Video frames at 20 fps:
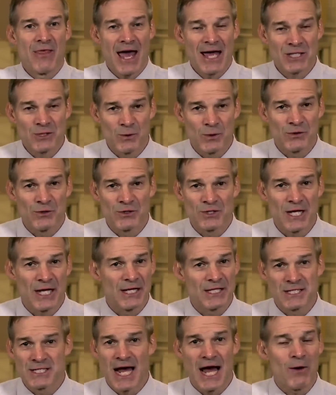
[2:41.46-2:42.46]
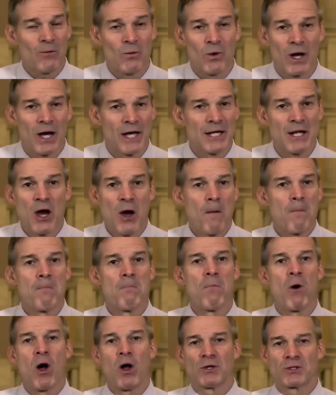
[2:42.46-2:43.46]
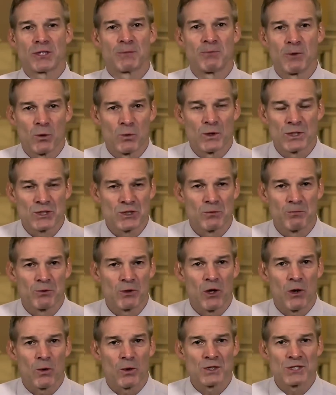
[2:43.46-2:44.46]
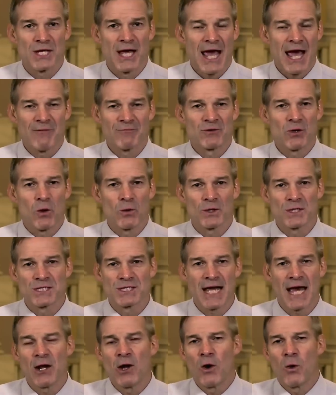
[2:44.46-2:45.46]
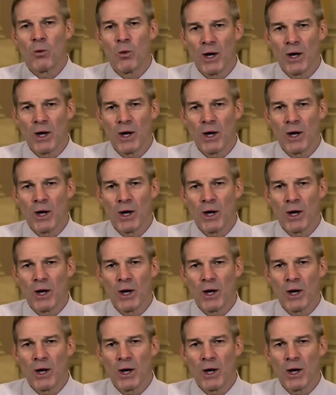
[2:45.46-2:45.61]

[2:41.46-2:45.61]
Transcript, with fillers: That's what they're telling us. Not one, multiple whistleblowers have told us that.